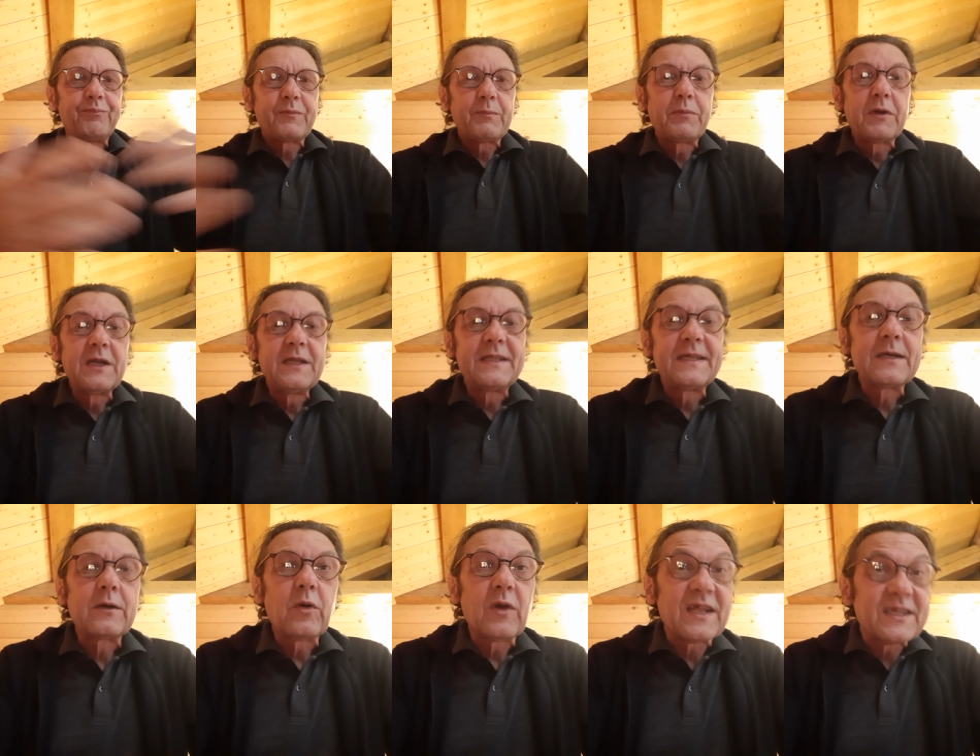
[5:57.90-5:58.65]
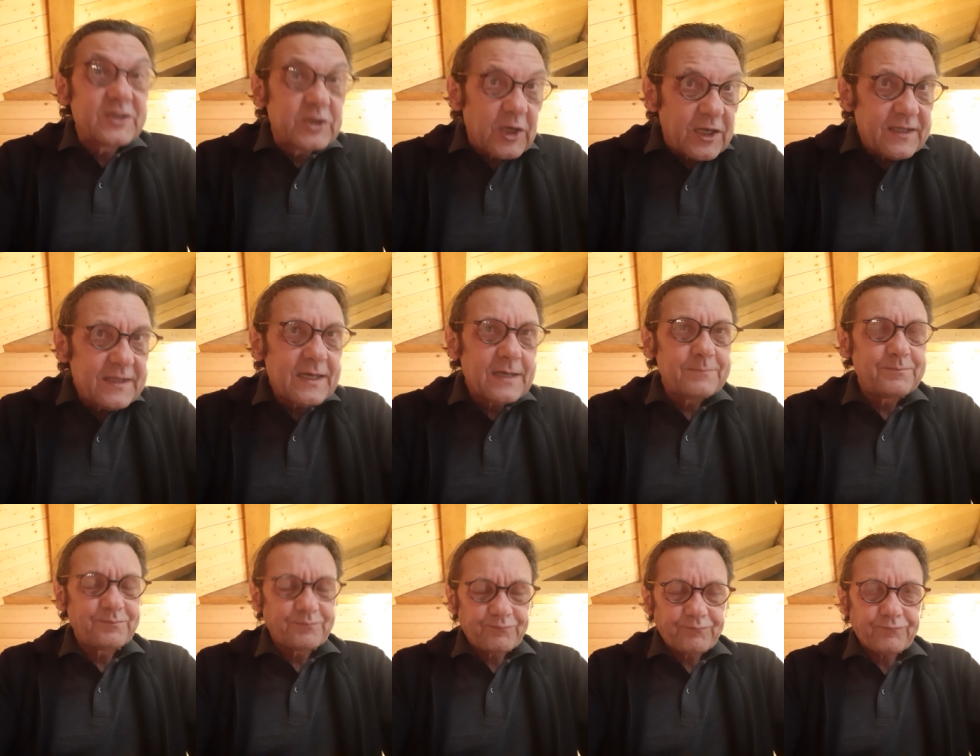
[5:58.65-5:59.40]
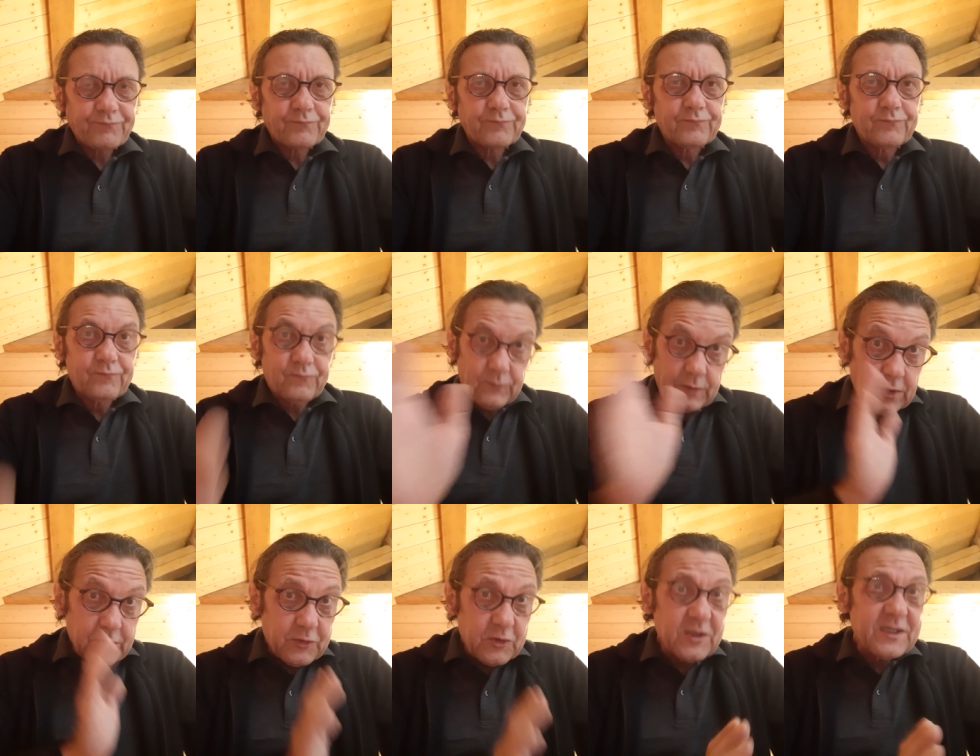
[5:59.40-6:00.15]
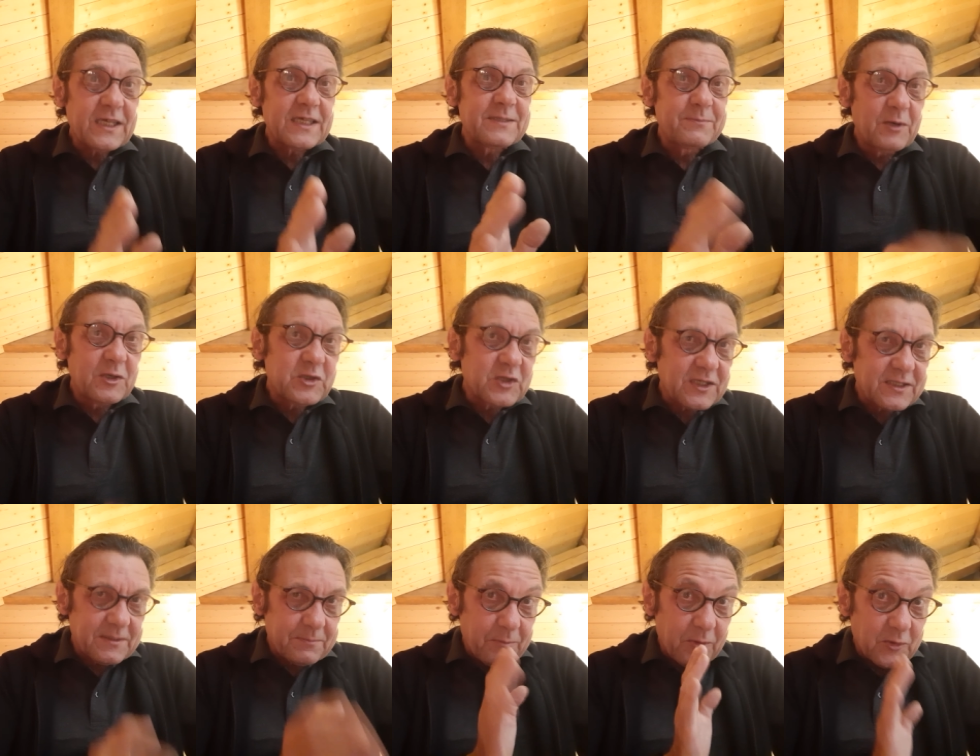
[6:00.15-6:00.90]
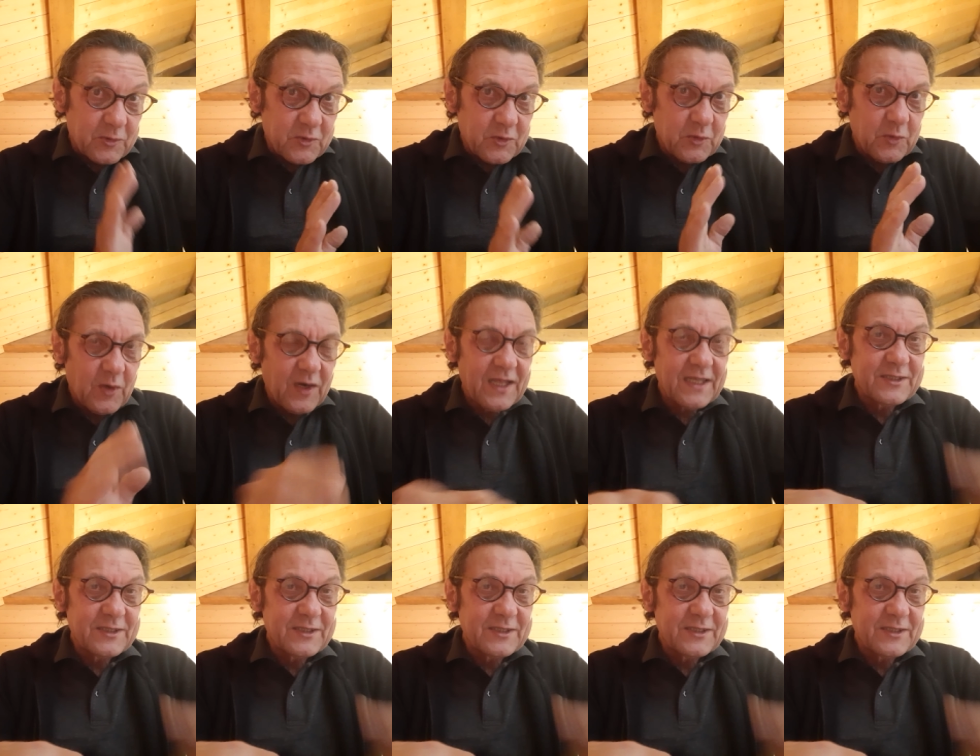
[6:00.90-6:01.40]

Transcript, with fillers: political agenda just as much as personal